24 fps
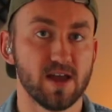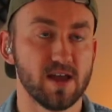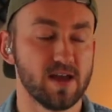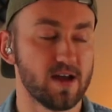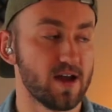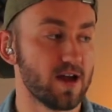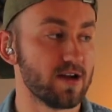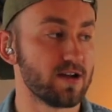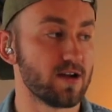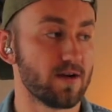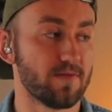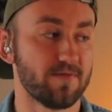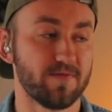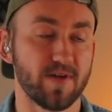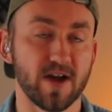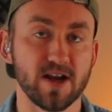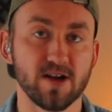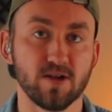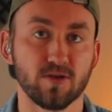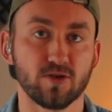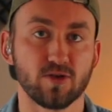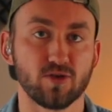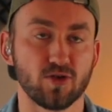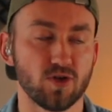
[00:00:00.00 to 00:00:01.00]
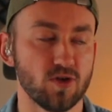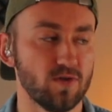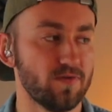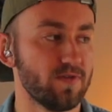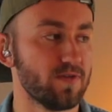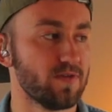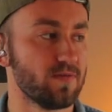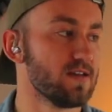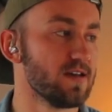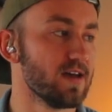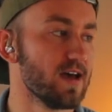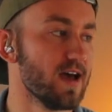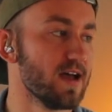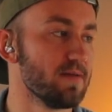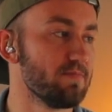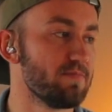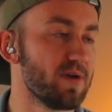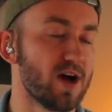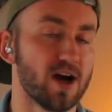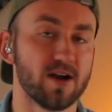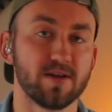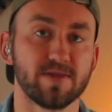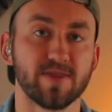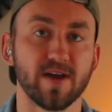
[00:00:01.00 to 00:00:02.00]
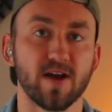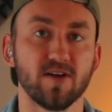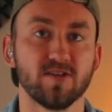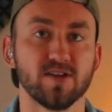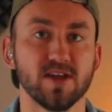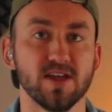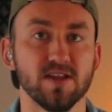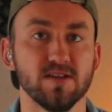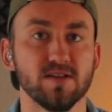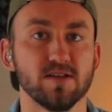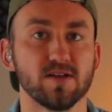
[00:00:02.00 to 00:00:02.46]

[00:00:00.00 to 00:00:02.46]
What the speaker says: And our final groove at bar 13